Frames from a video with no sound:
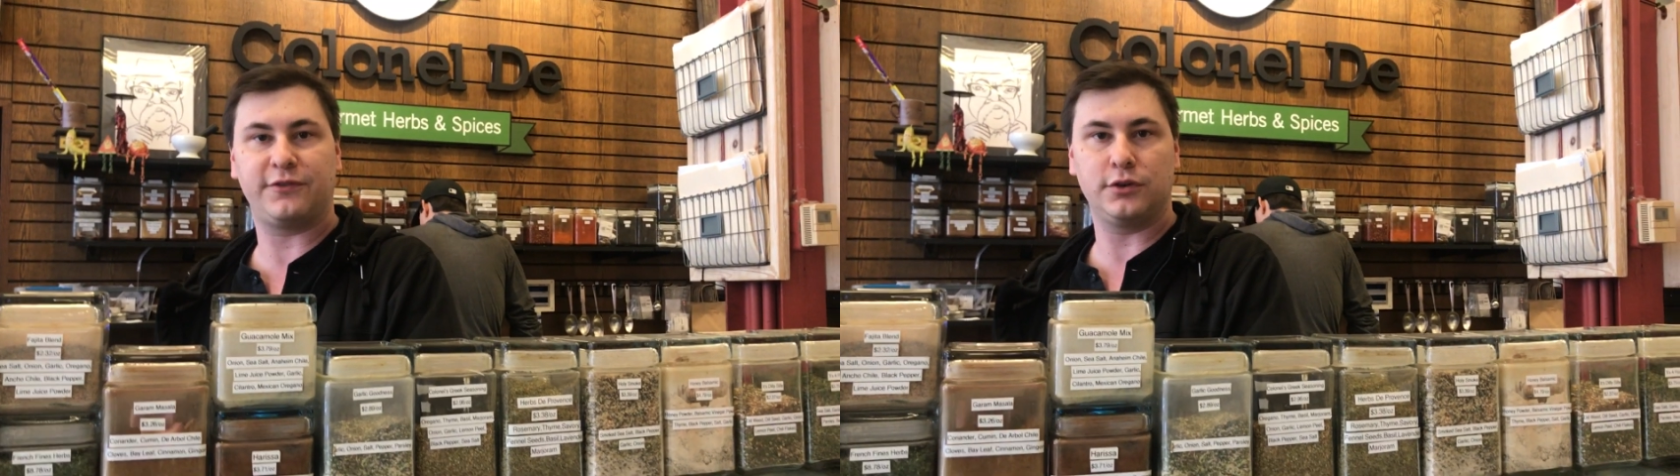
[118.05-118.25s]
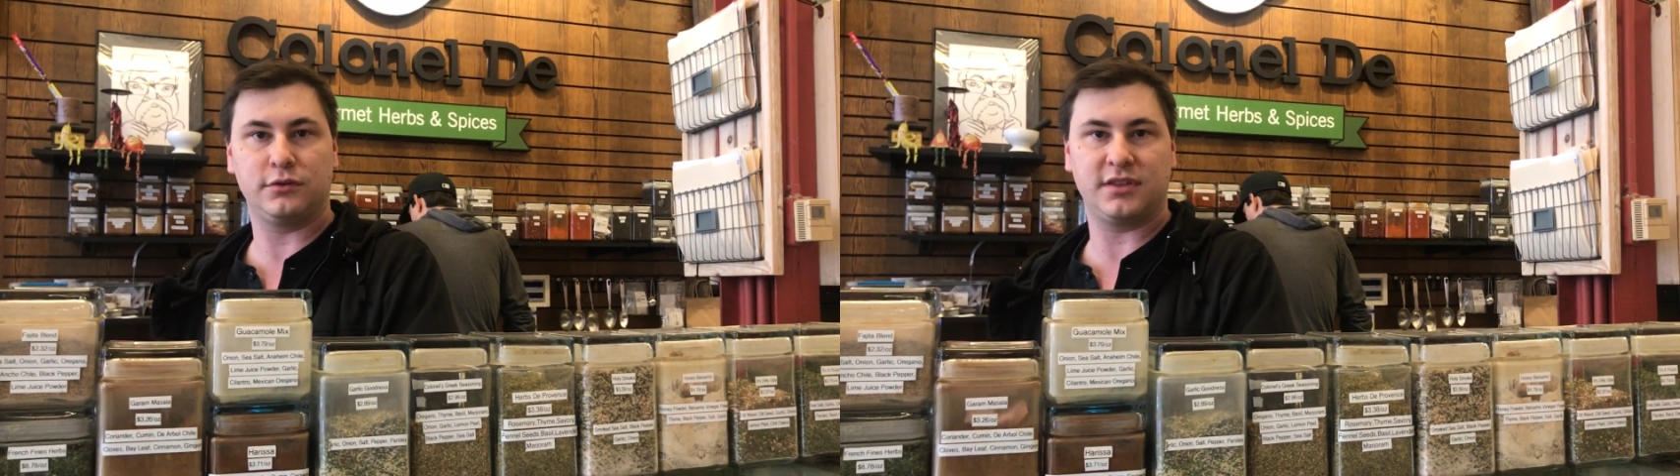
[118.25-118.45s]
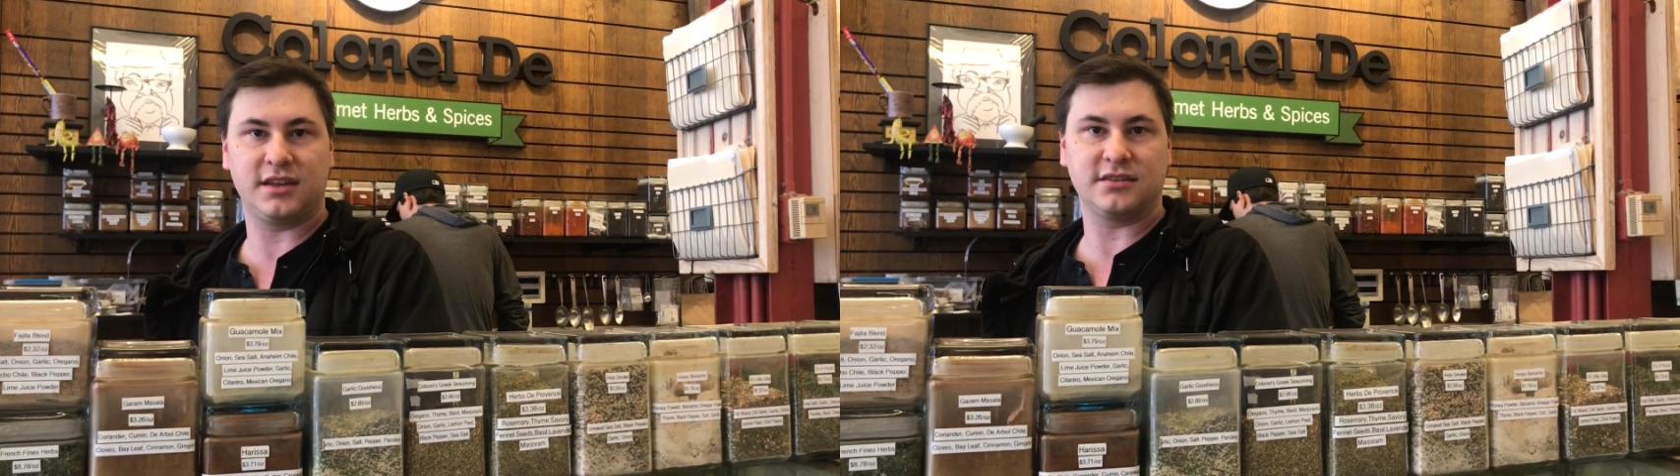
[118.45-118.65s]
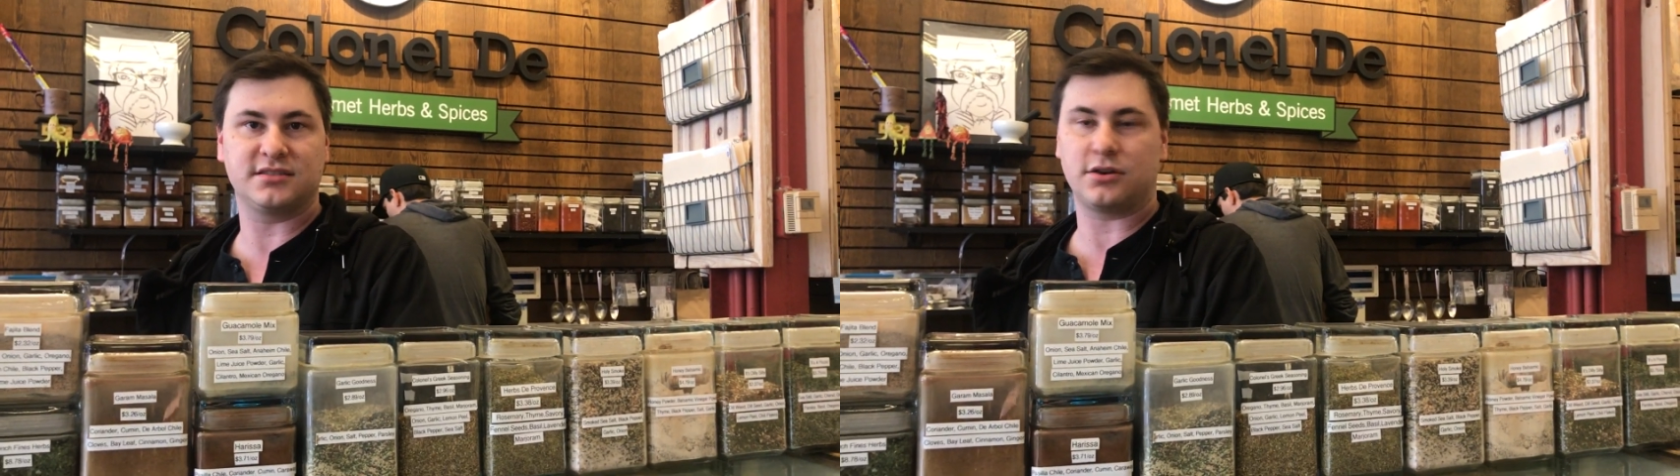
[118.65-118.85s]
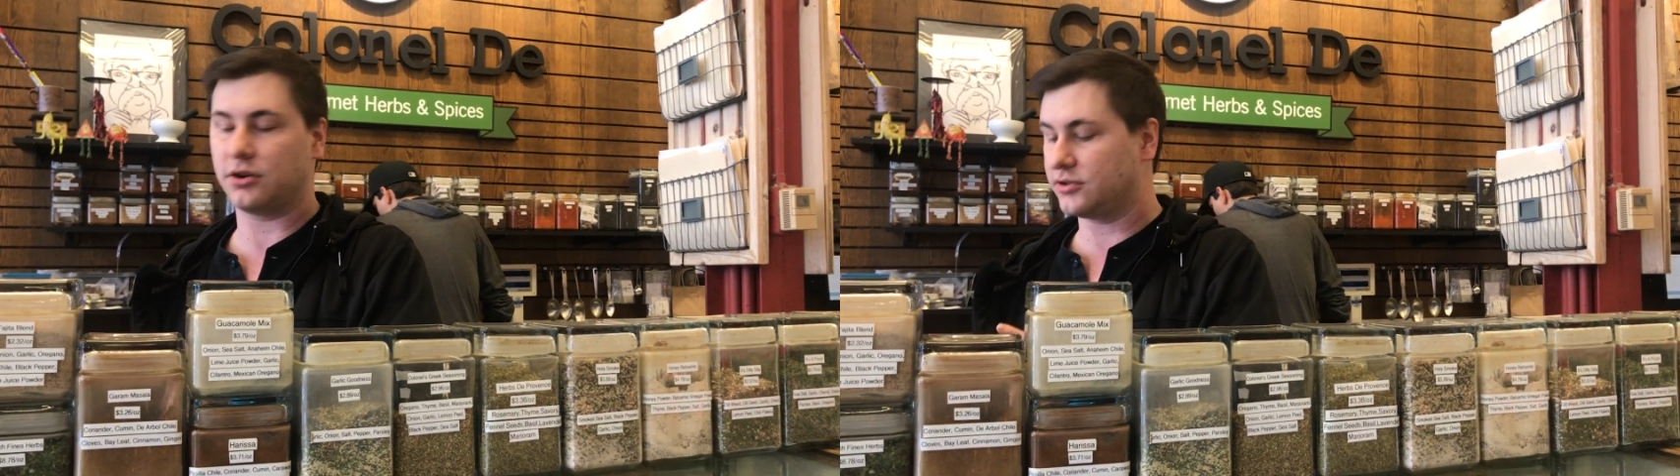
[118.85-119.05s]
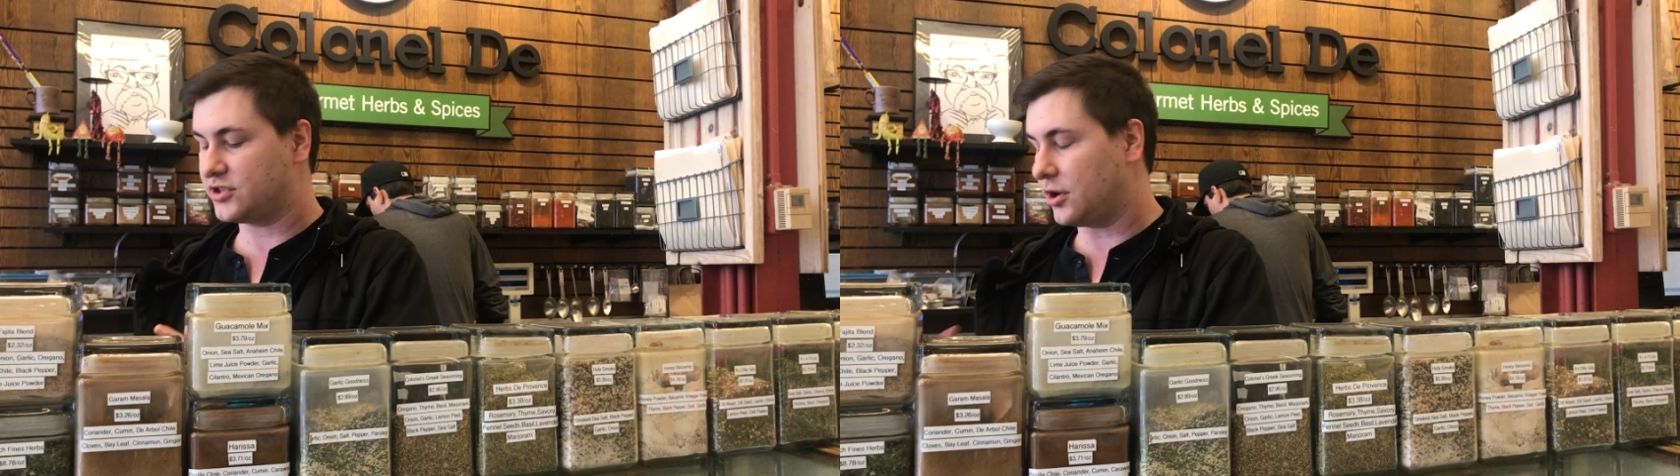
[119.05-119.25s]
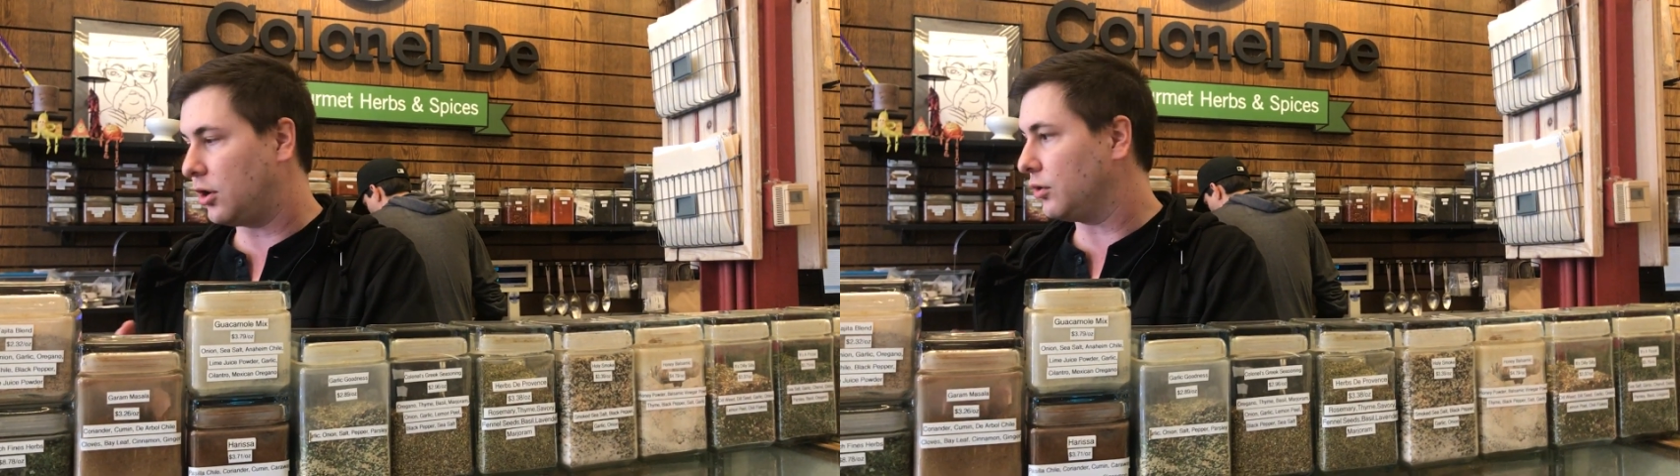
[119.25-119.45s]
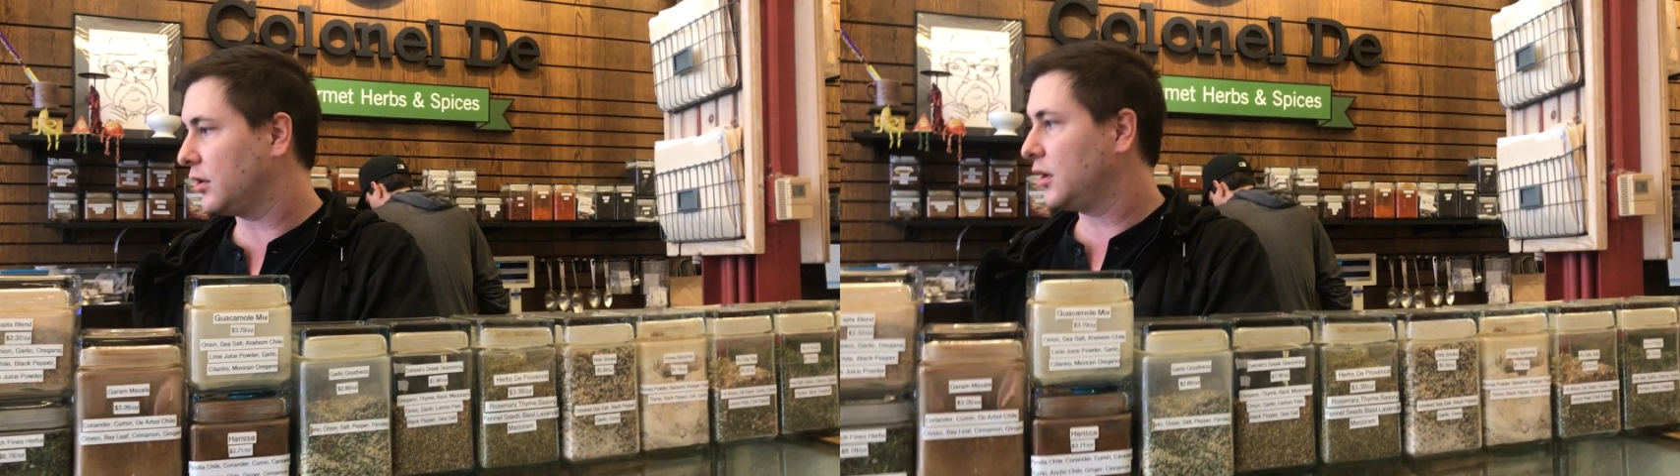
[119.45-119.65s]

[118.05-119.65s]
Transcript: few things, our salt,